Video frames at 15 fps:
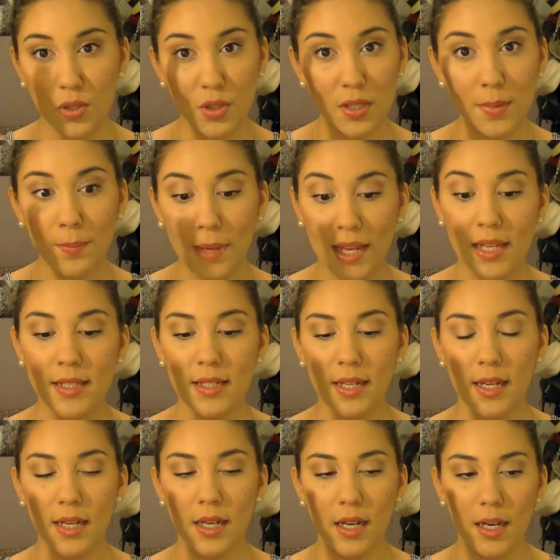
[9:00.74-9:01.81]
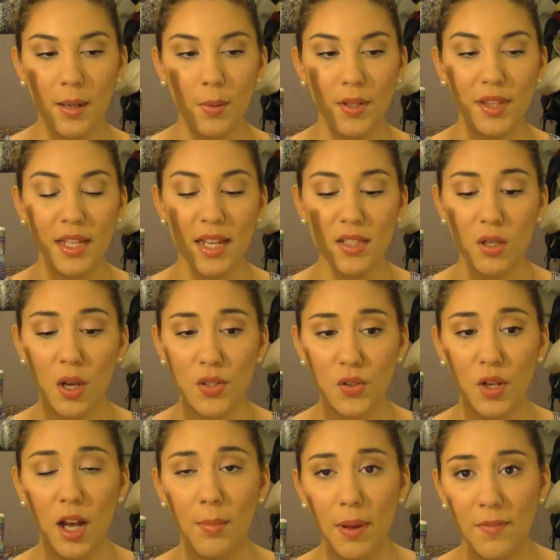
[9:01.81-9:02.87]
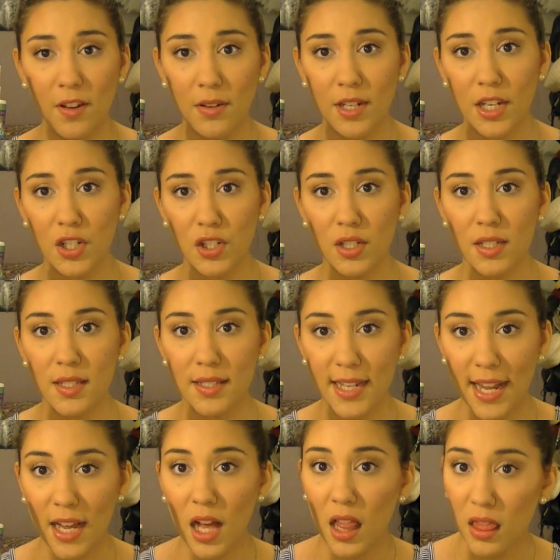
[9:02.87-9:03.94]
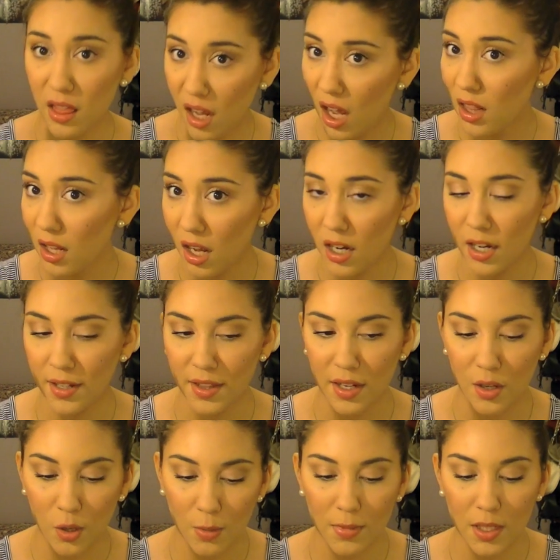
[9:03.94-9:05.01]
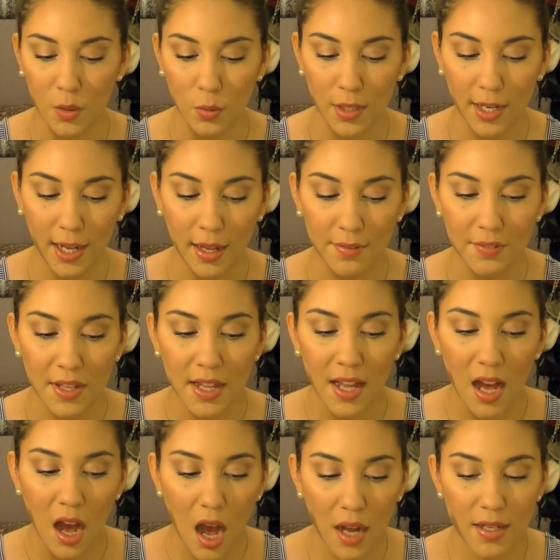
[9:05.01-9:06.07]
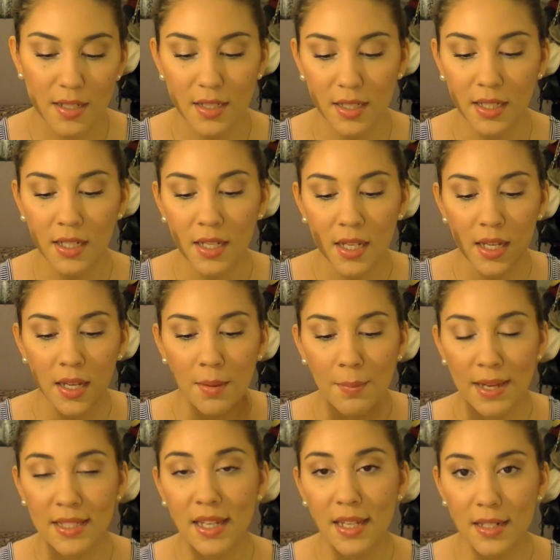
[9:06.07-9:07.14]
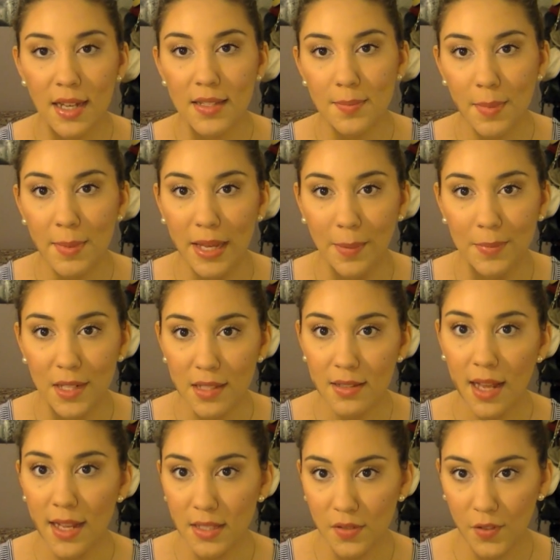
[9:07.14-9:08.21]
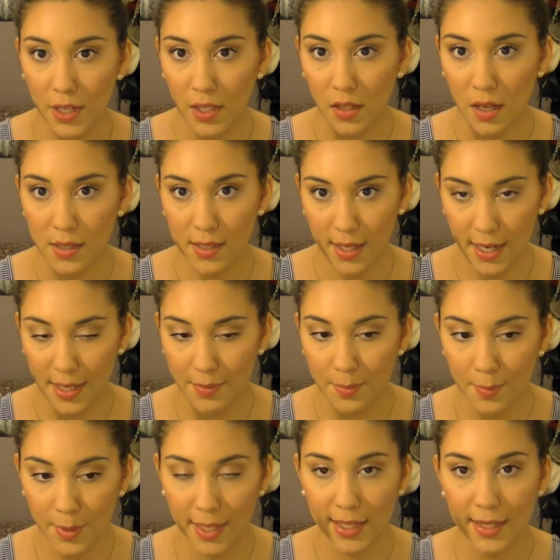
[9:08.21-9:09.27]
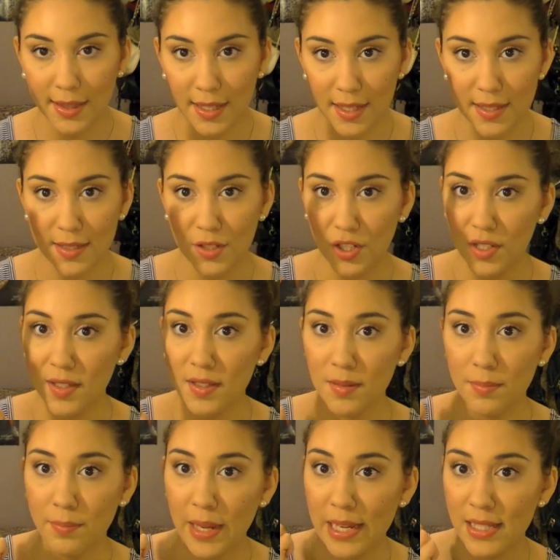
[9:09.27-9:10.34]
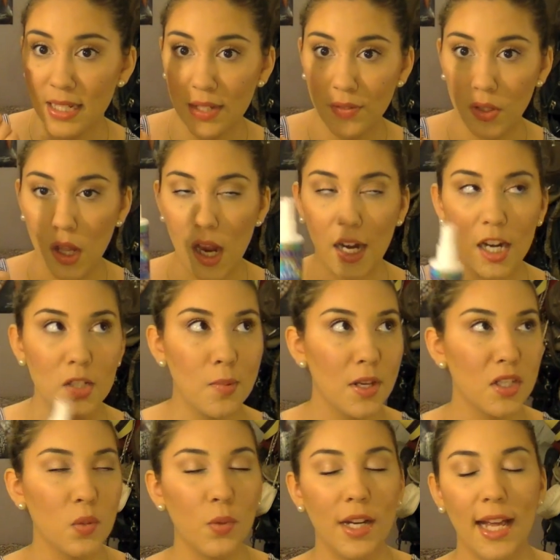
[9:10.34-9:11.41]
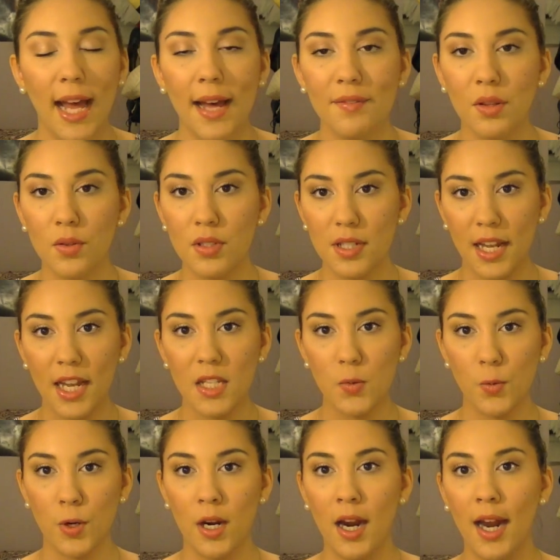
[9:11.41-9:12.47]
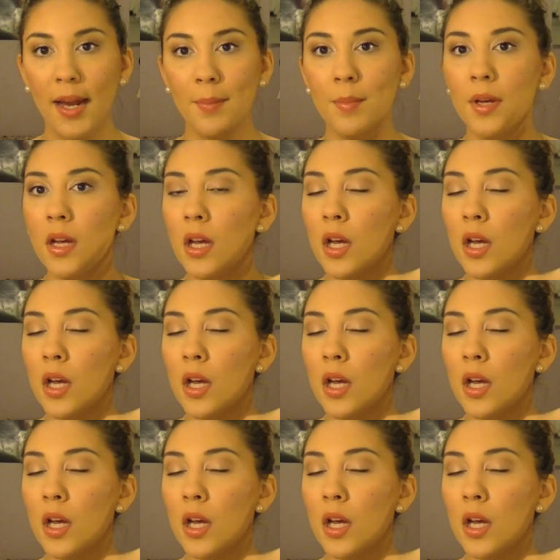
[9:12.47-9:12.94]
which is amazing. I think it's also helped my foundation stay a lot longer than it normally would have. Honestly, my makeup does last a very long time, but this just makes it even longer, especially when I have those days where I'm